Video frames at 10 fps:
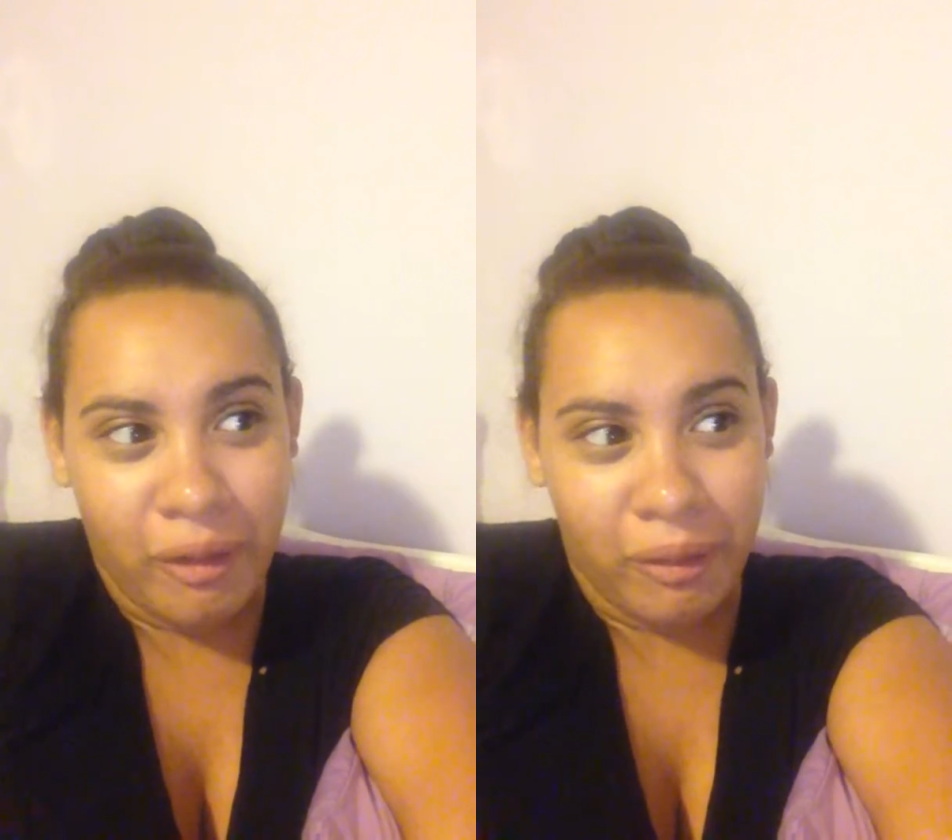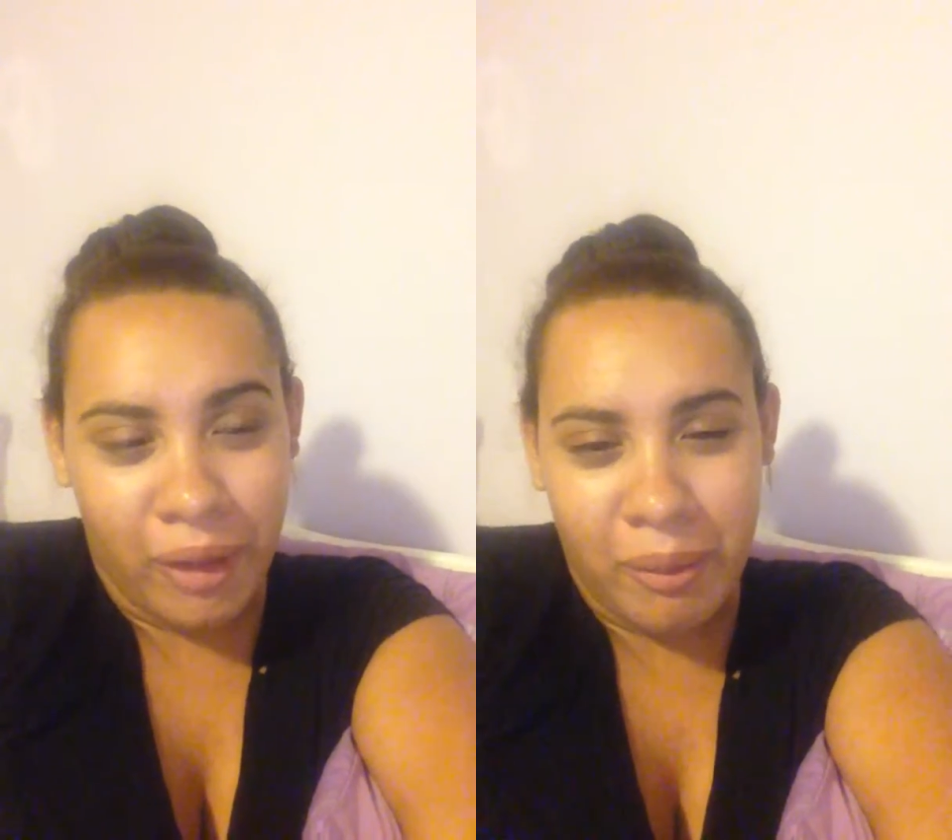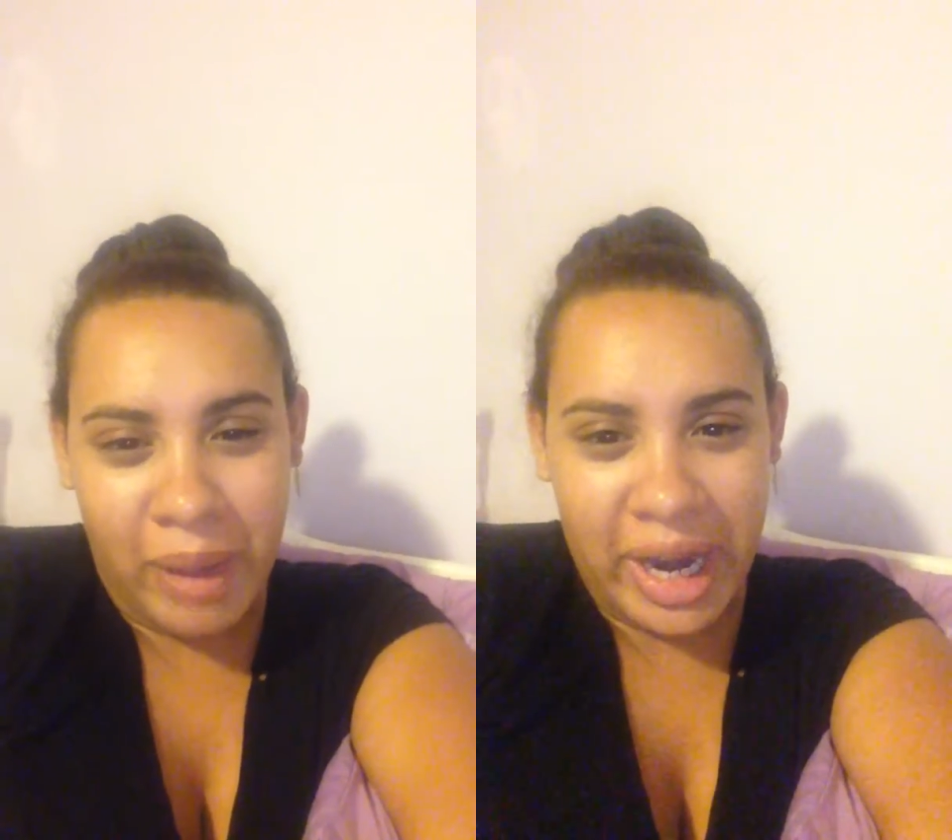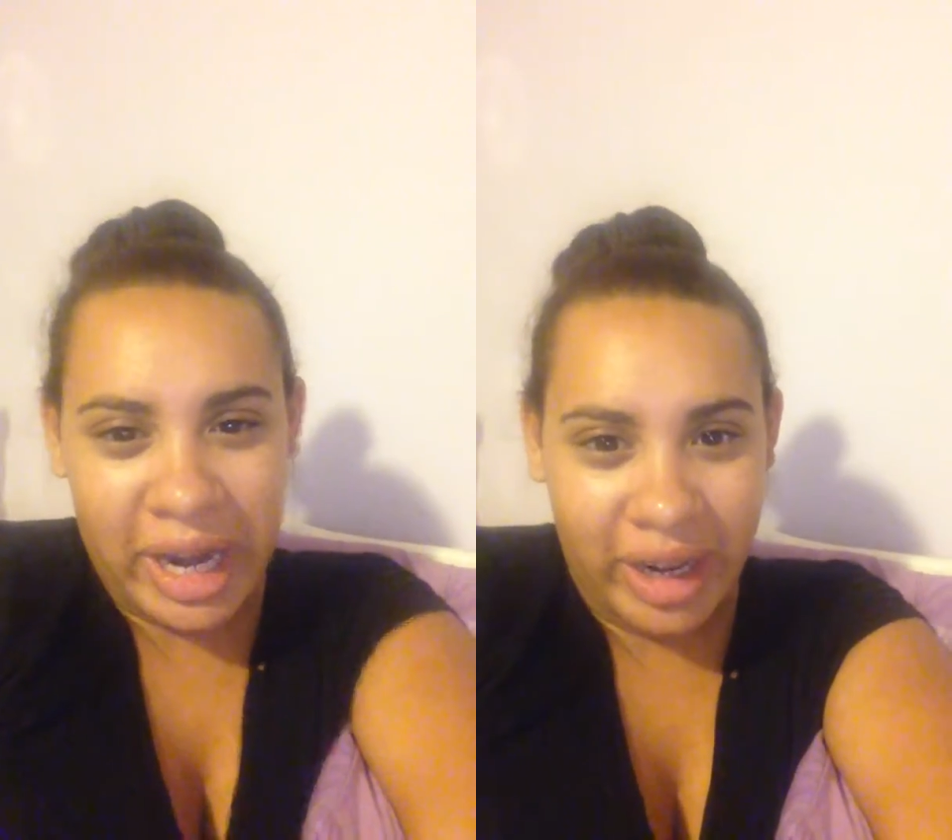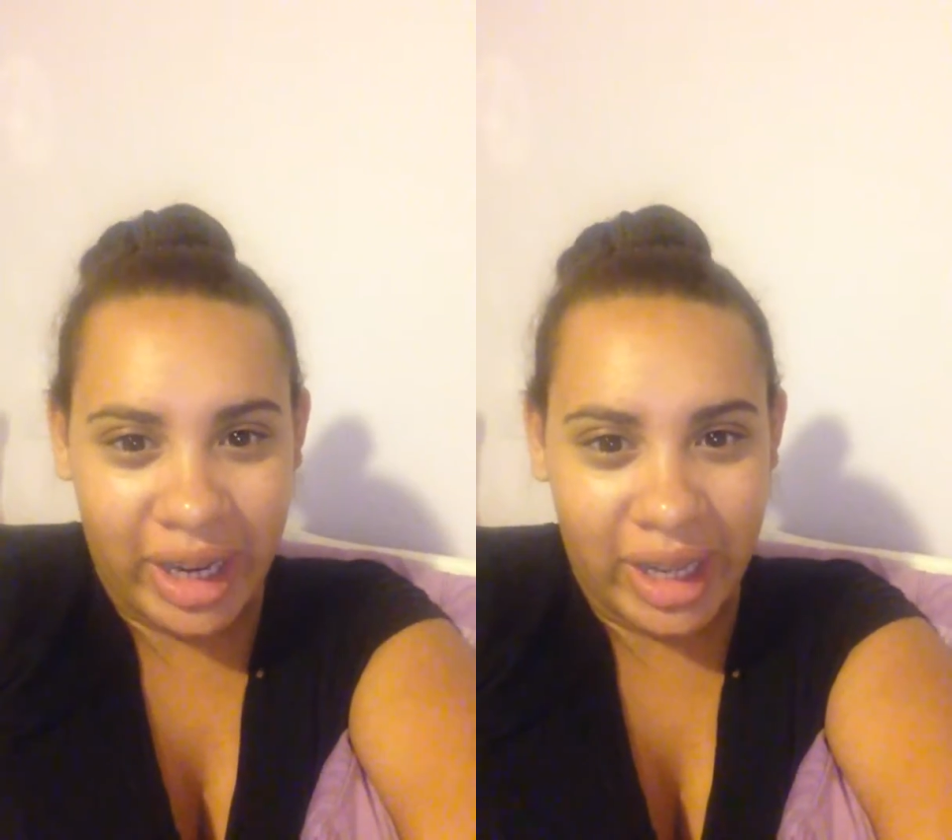from my
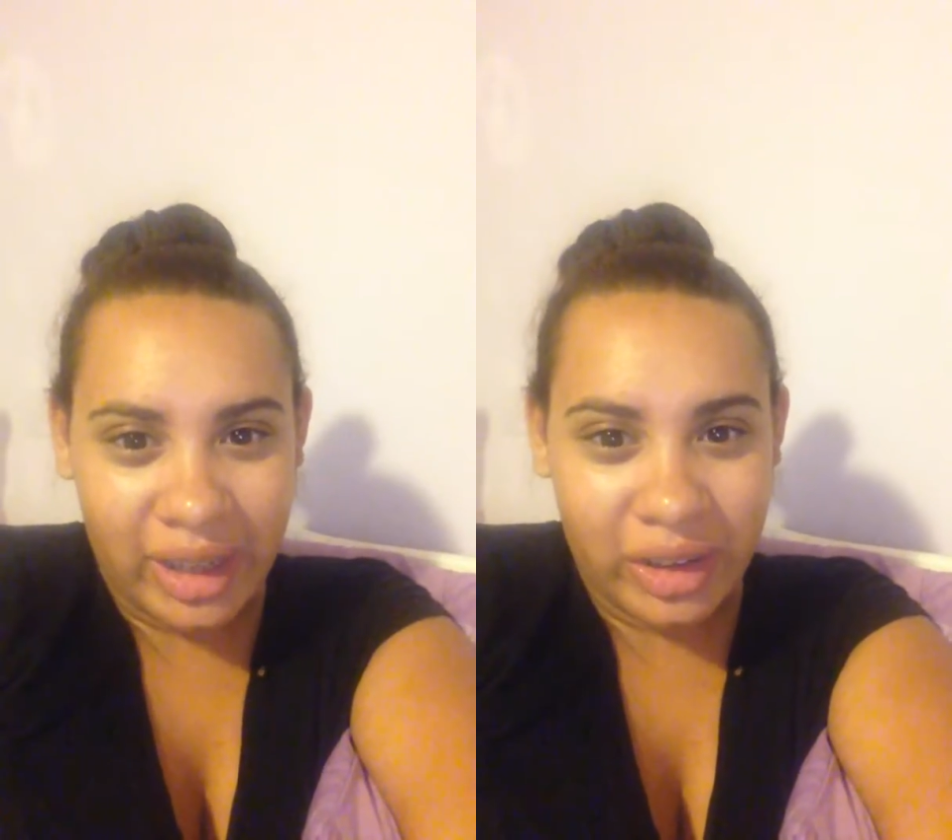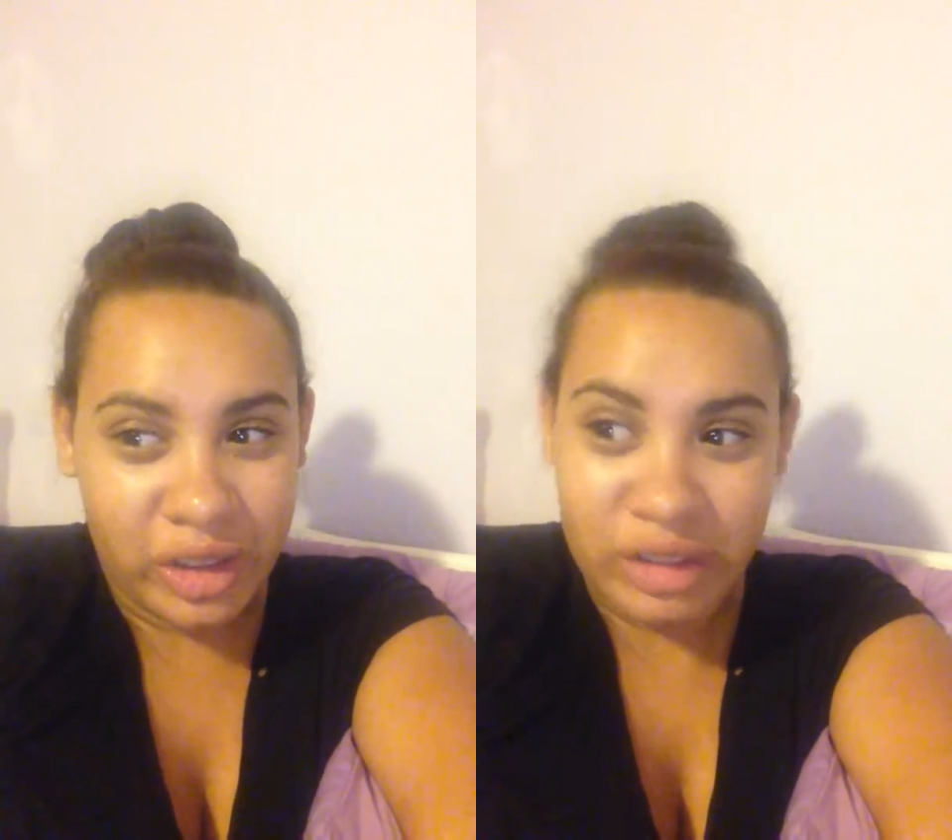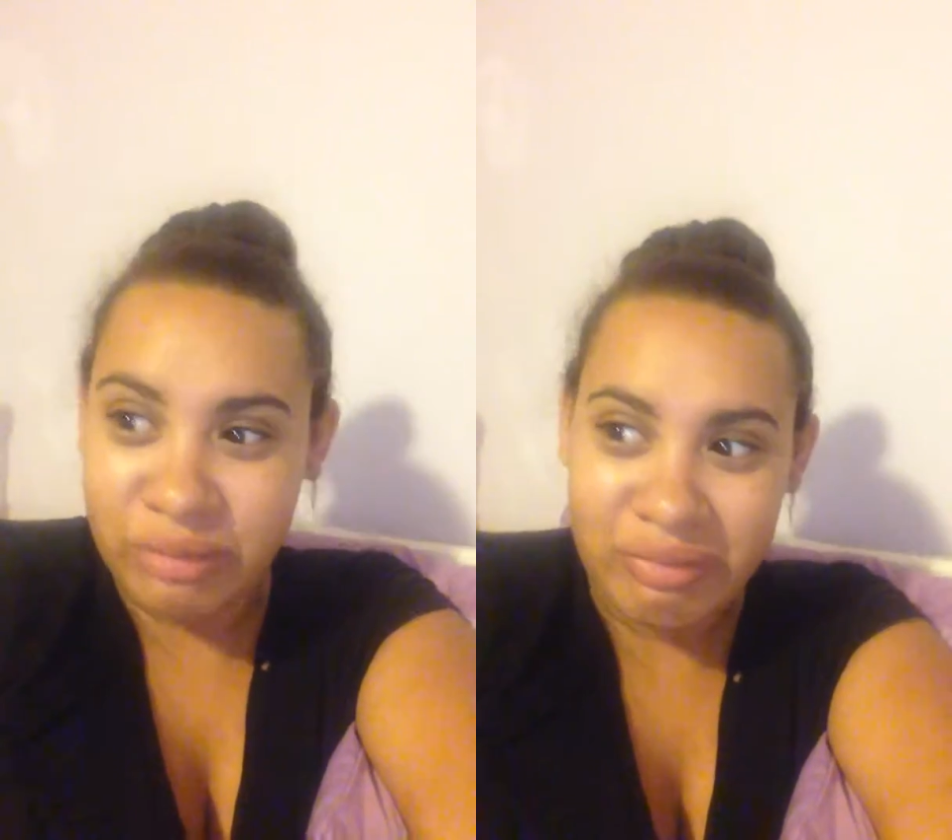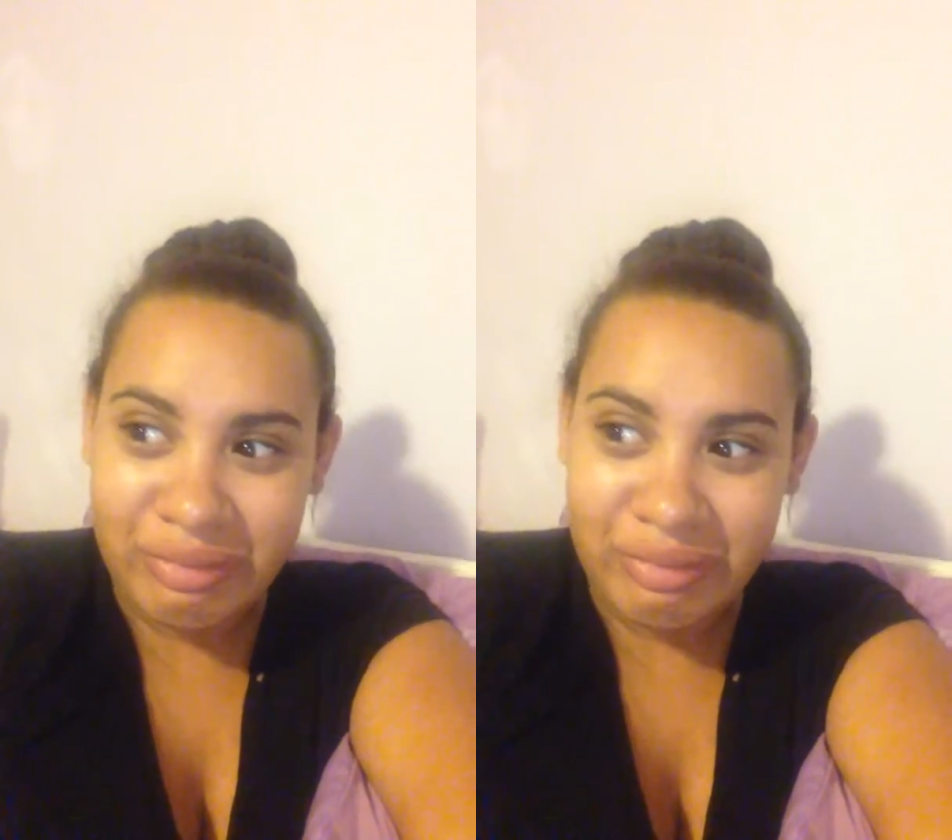area or